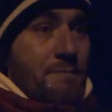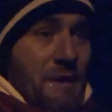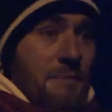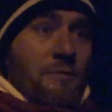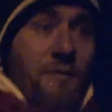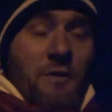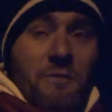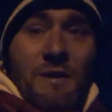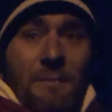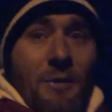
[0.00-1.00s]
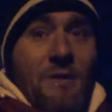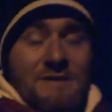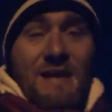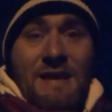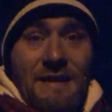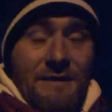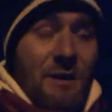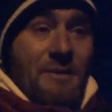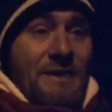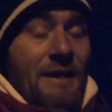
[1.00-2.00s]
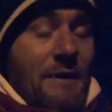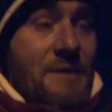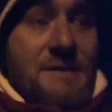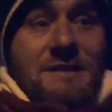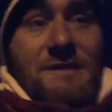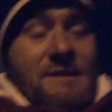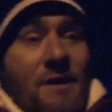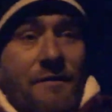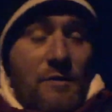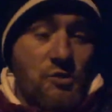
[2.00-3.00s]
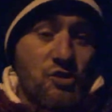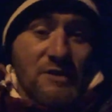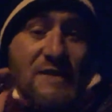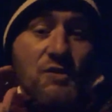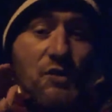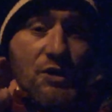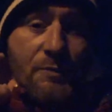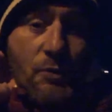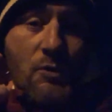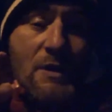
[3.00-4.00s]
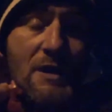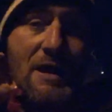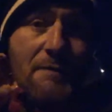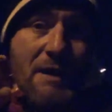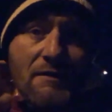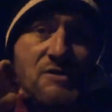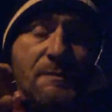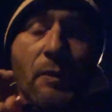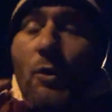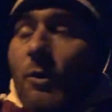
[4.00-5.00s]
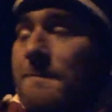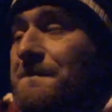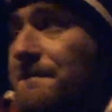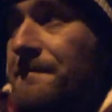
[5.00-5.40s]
people phoning me up saying they'll come and get us and stuff. It was just incredible amount of support.